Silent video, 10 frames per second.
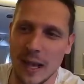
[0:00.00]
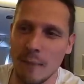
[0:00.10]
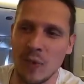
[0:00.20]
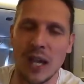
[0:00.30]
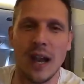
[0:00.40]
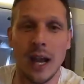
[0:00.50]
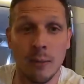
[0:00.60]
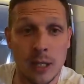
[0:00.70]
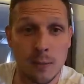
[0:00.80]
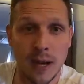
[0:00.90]

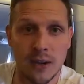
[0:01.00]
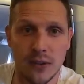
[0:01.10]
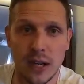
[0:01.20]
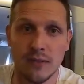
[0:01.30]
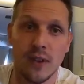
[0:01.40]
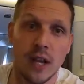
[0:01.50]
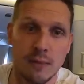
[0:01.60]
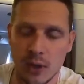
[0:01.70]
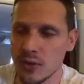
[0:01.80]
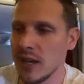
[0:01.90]
Airbus paid for that flight
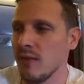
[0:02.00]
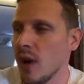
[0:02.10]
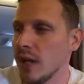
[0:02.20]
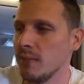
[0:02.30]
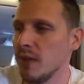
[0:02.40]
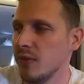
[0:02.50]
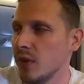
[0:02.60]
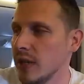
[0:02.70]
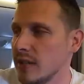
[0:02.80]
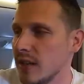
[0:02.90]
because they invited me
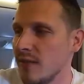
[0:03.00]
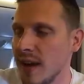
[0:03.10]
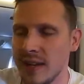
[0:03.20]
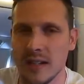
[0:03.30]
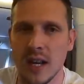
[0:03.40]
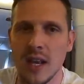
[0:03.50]
for this event.